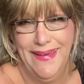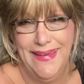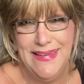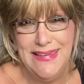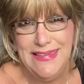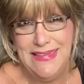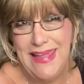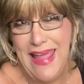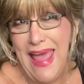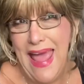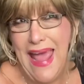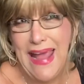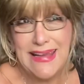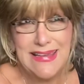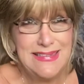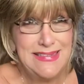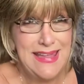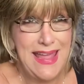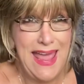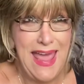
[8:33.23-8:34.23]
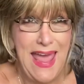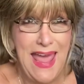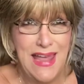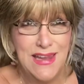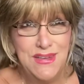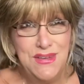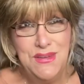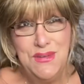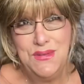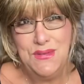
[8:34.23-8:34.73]
Stack,
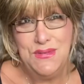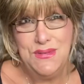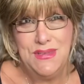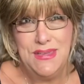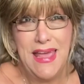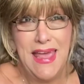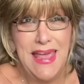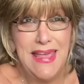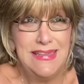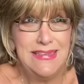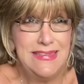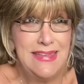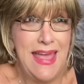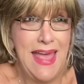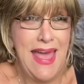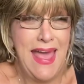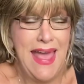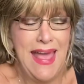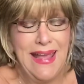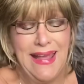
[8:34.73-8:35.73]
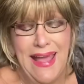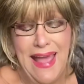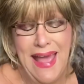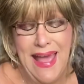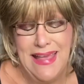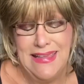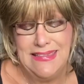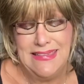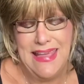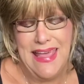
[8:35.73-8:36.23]
stash, you say stack,
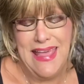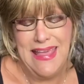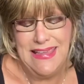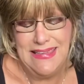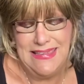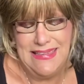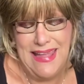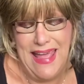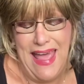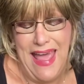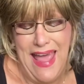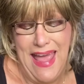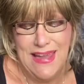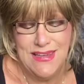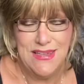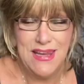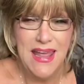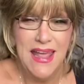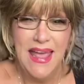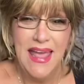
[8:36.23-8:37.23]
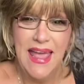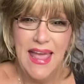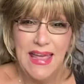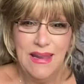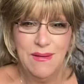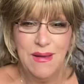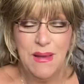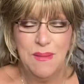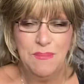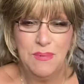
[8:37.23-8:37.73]
I say stash.
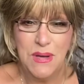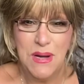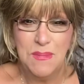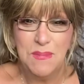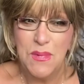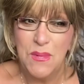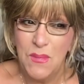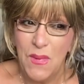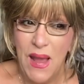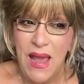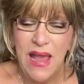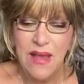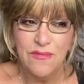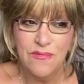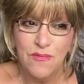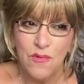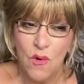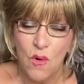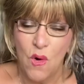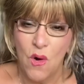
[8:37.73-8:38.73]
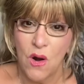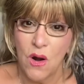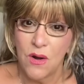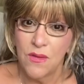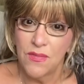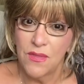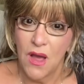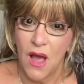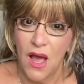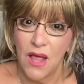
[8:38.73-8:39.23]
Anyway, put them away for
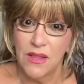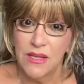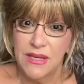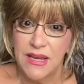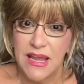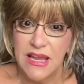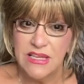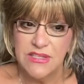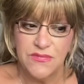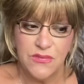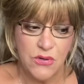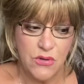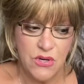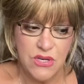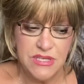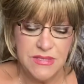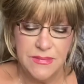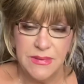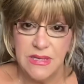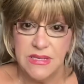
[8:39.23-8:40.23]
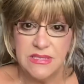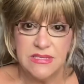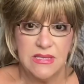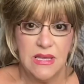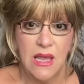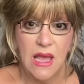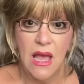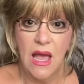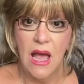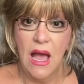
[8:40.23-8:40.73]
the holidays, for Christmas.
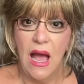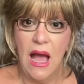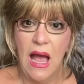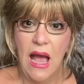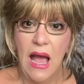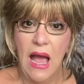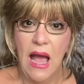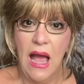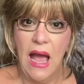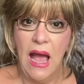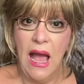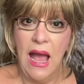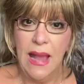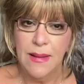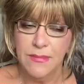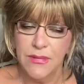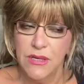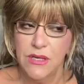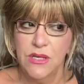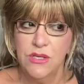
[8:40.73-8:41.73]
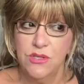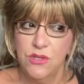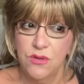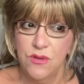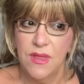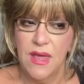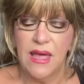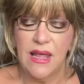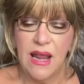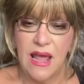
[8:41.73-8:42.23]
I'm going to
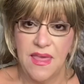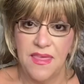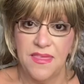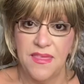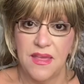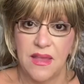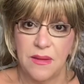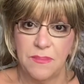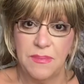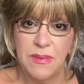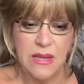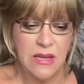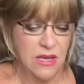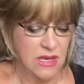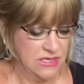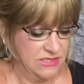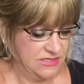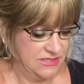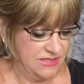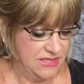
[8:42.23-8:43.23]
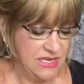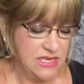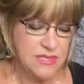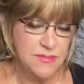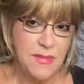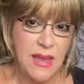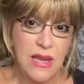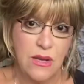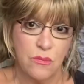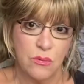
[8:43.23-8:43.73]
do that, I think, because these
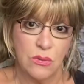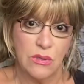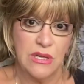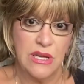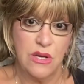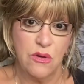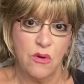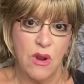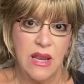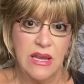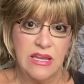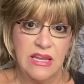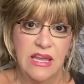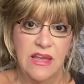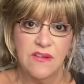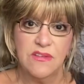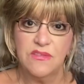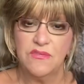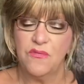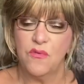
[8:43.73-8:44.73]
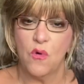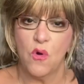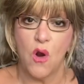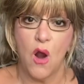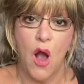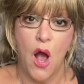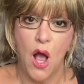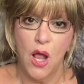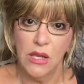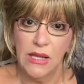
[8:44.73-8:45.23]
make really great gifts
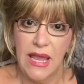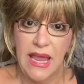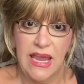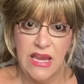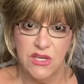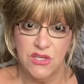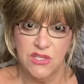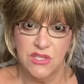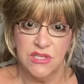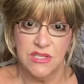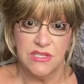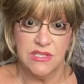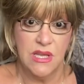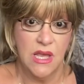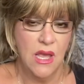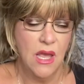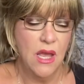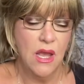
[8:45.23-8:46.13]
for all ages